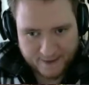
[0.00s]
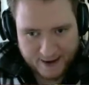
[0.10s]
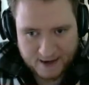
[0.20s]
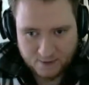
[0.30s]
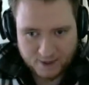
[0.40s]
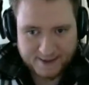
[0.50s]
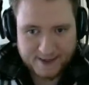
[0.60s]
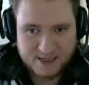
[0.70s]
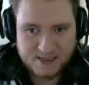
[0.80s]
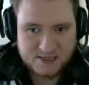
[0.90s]
anyone in
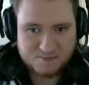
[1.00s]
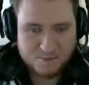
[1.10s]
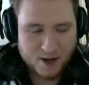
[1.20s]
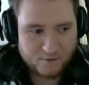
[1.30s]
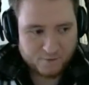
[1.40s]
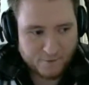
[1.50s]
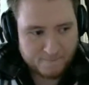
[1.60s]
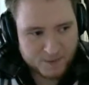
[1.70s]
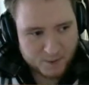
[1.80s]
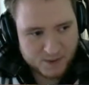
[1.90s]
lane's HP off,
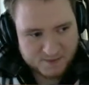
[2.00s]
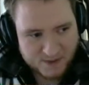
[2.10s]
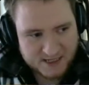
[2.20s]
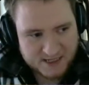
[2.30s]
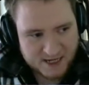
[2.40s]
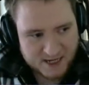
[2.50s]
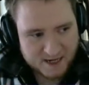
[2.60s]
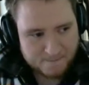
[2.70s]
which makes it